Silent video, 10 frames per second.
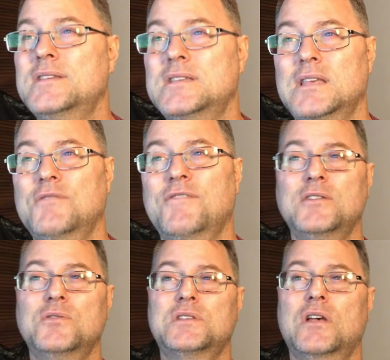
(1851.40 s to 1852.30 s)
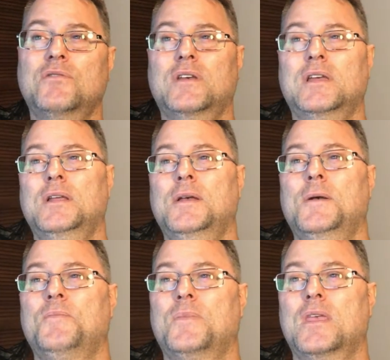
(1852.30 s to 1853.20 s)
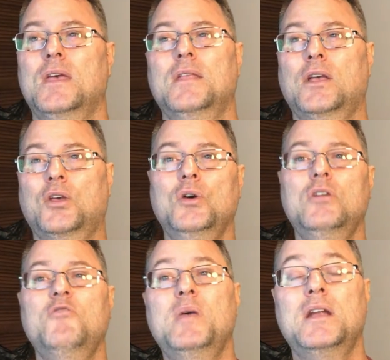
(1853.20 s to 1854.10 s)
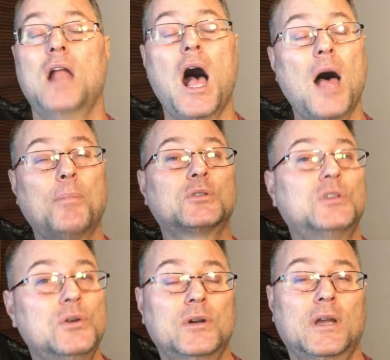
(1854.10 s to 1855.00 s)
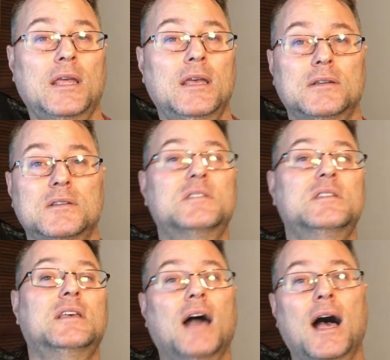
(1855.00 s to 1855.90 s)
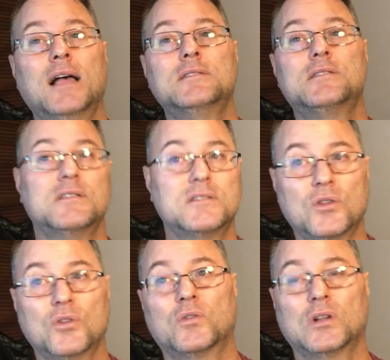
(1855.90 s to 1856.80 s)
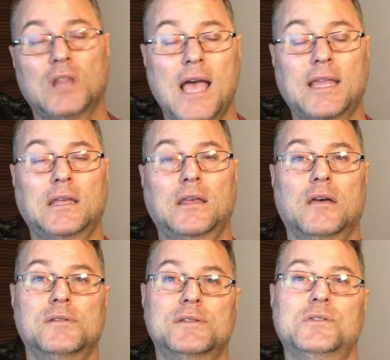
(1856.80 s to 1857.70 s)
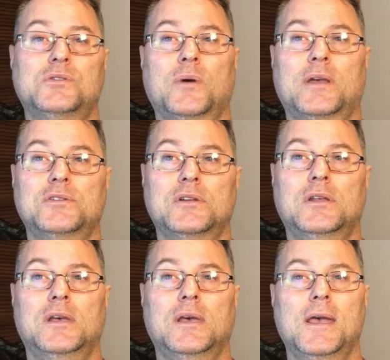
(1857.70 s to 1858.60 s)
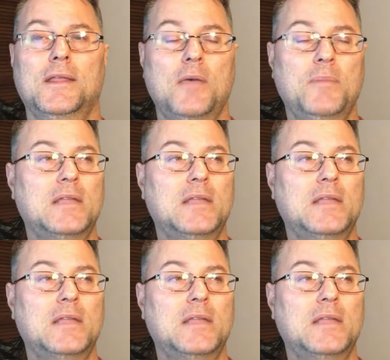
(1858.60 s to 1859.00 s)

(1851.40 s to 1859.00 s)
that could have been an opportunity to see God's silver lining of the situation? That means that you've been in a situation